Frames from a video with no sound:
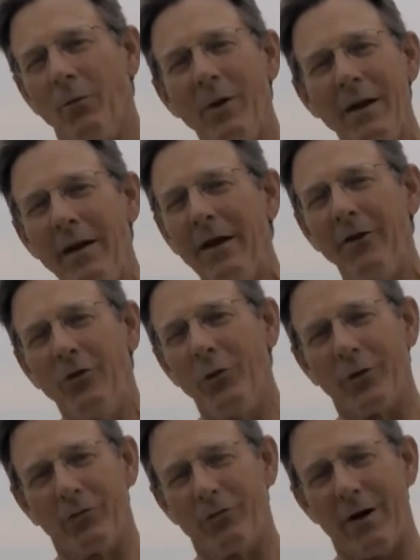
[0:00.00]
We need
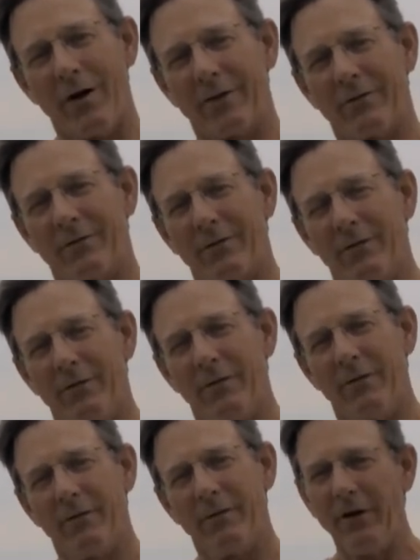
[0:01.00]
to address
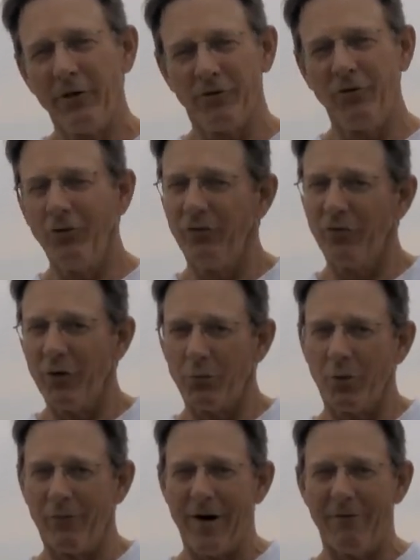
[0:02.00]
the issues
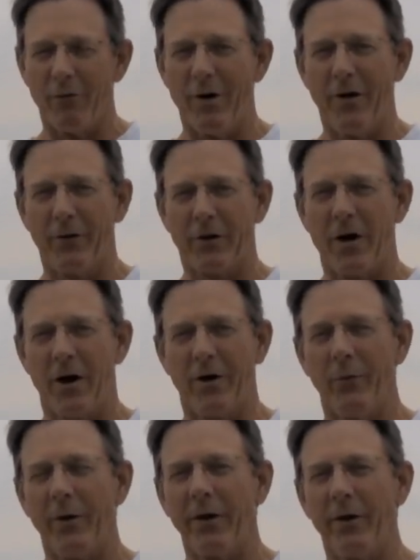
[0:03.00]
that revolve around the
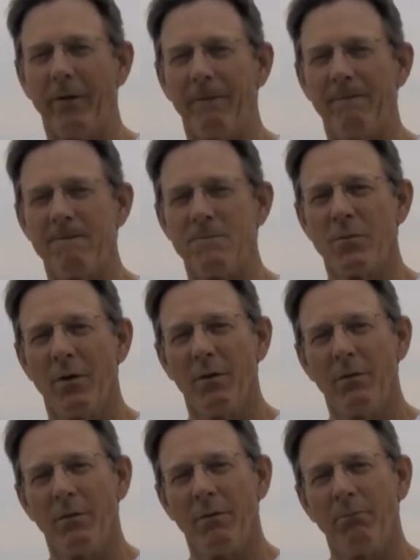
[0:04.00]
Conowingo,
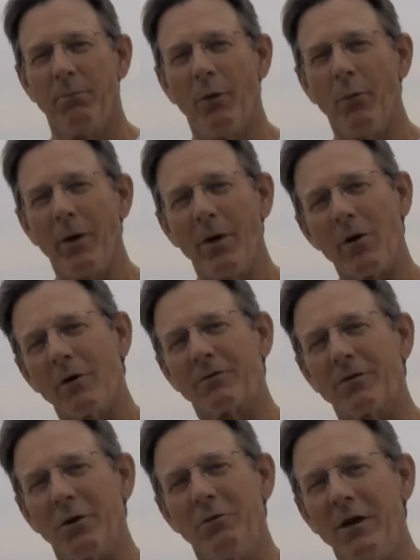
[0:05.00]
but we
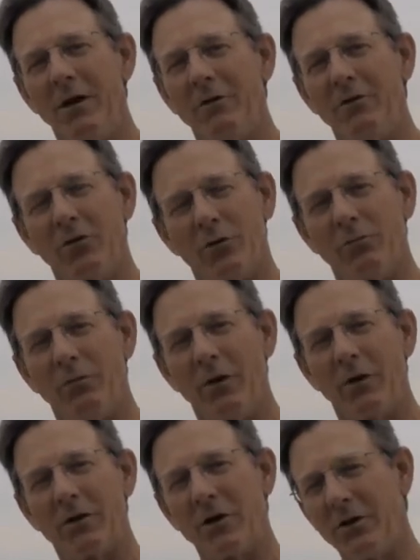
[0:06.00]
also need to
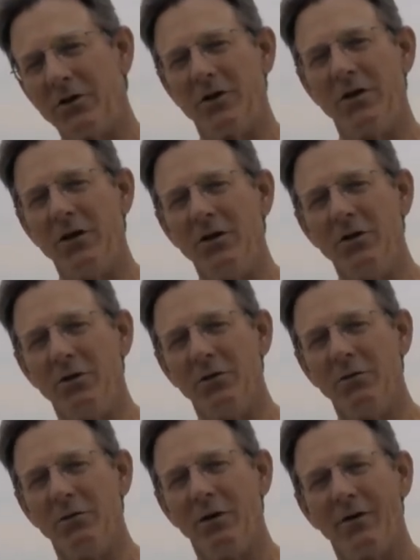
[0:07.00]

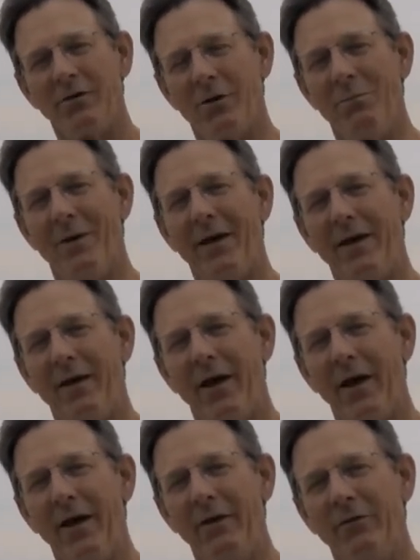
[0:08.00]
continue to make
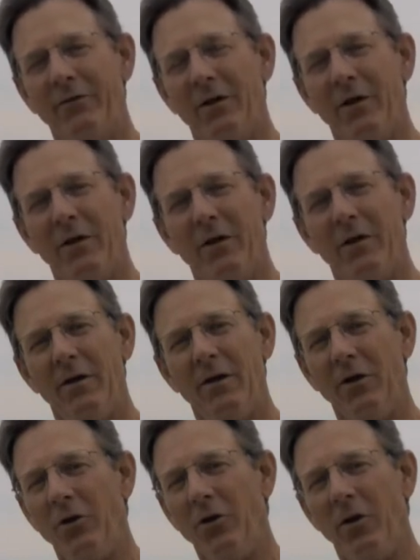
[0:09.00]
gains
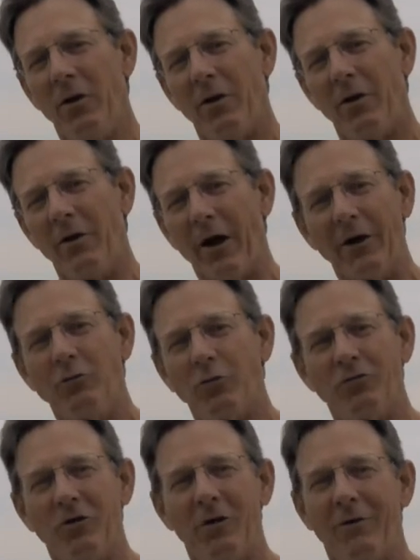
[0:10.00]
in
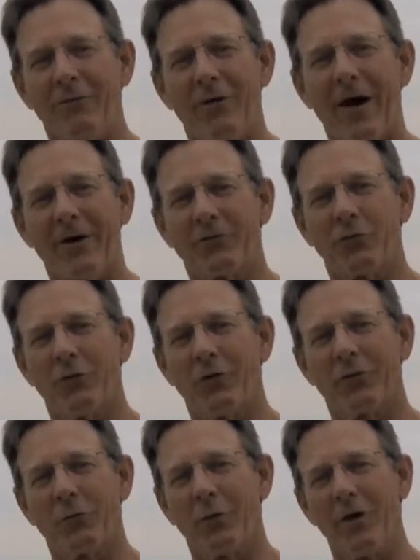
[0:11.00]
nitrogen and
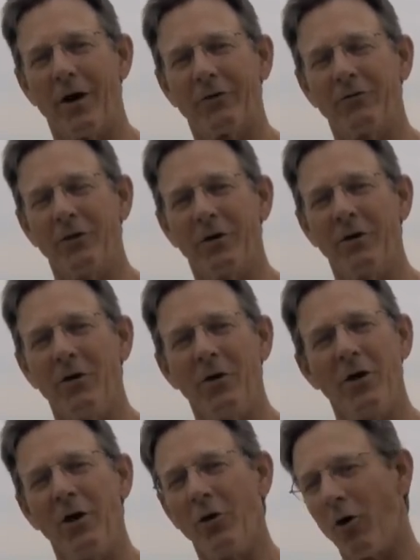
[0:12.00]
phosphorus reduction
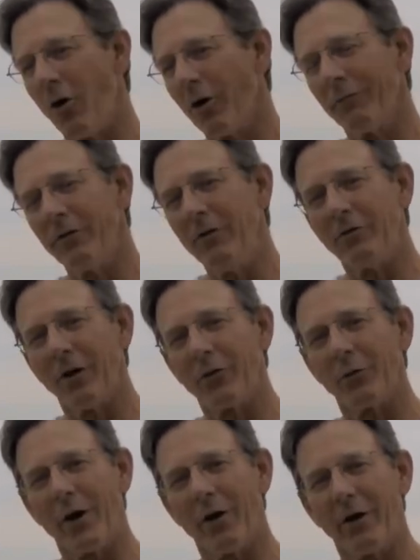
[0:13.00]
in all of these
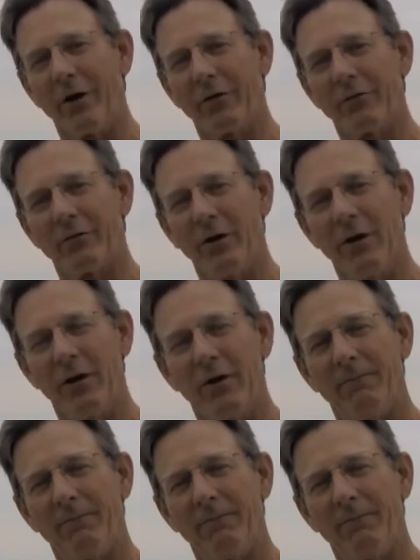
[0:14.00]
other areas: